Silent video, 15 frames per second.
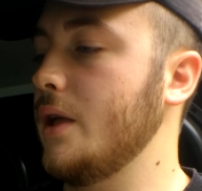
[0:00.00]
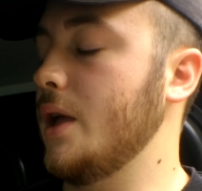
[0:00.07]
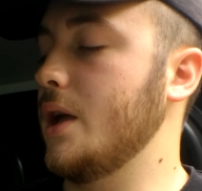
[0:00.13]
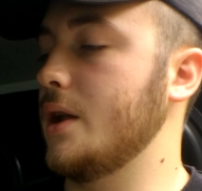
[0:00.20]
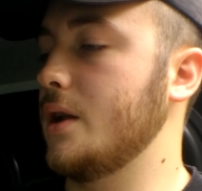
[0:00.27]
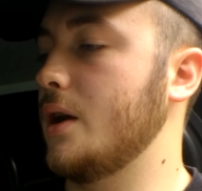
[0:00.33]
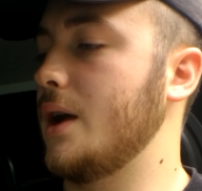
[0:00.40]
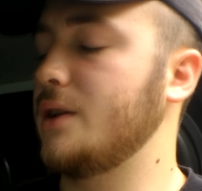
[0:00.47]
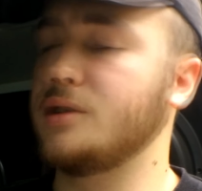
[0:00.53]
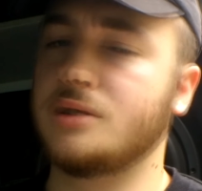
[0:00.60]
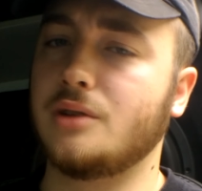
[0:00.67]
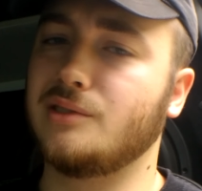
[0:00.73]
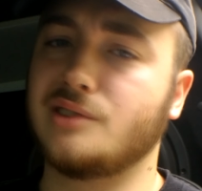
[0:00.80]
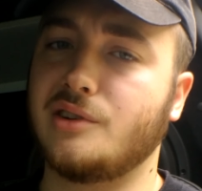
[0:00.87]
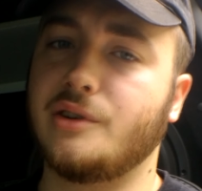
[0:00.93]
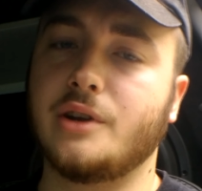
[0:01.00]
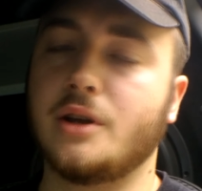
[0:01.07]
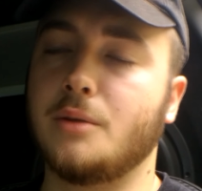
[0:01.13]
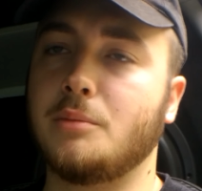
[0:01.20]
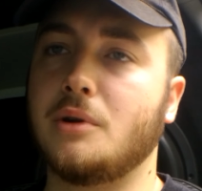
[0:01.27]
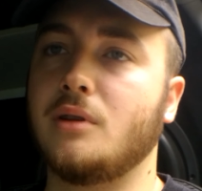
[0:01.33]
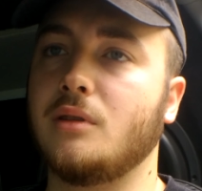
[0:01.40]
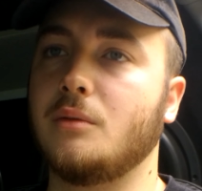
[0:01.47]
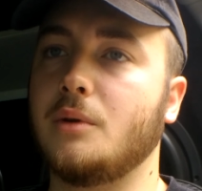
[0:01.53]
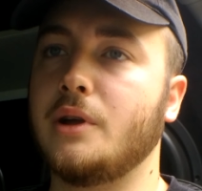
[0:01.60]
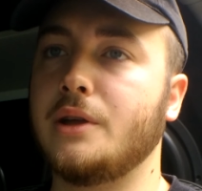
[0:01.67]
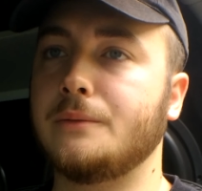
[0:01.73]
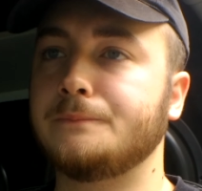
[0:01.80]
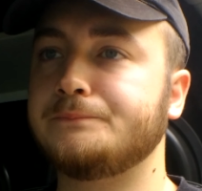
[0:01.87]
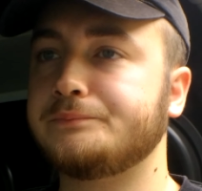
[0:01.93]
and I just don't turn it up all the
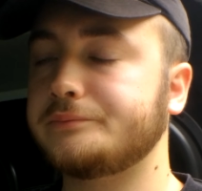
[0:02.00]
way.